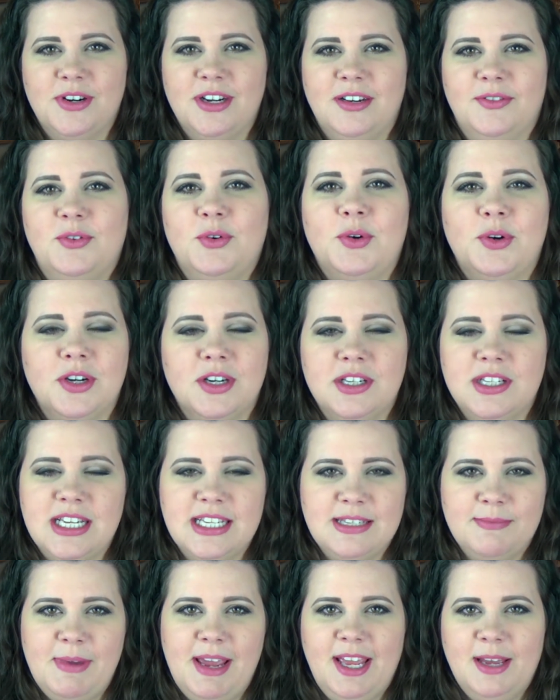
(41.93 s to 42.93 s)
and of course
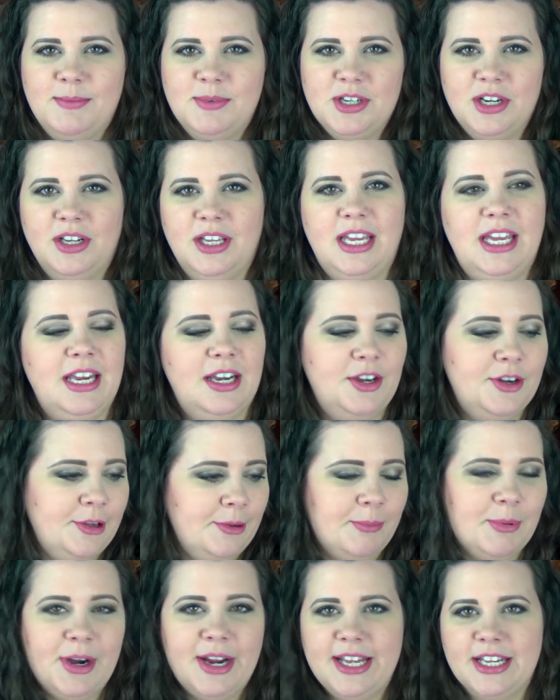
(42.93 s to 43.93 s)
as a makeup junkie,
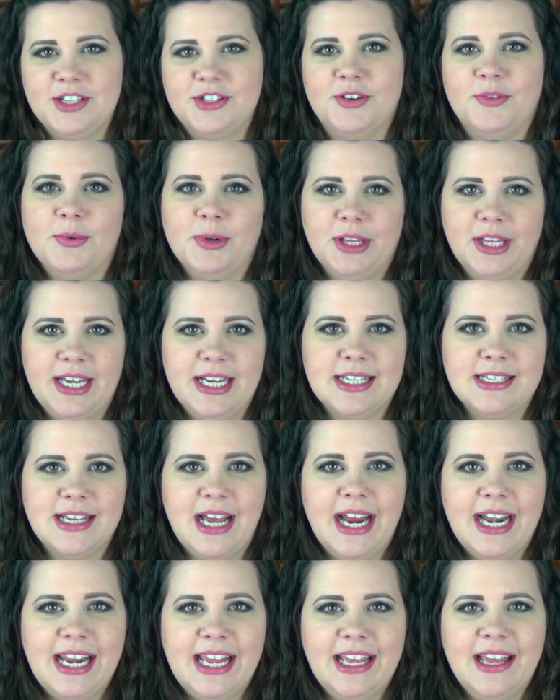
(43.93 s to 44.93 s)
new brands are really
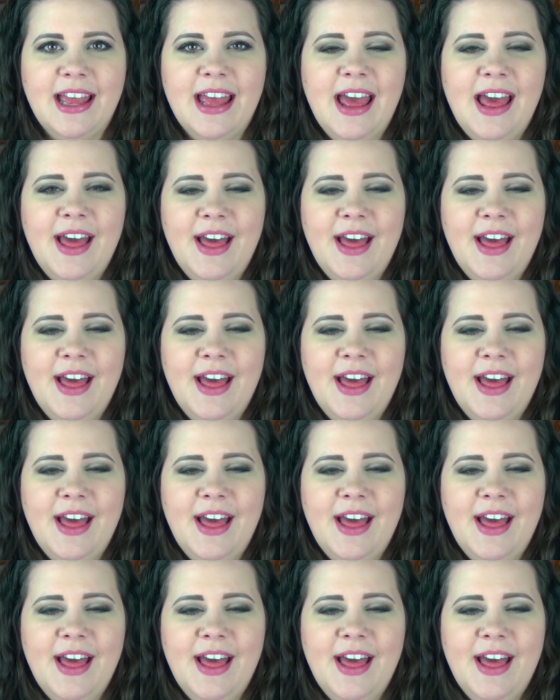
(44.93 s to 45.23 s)
exciting.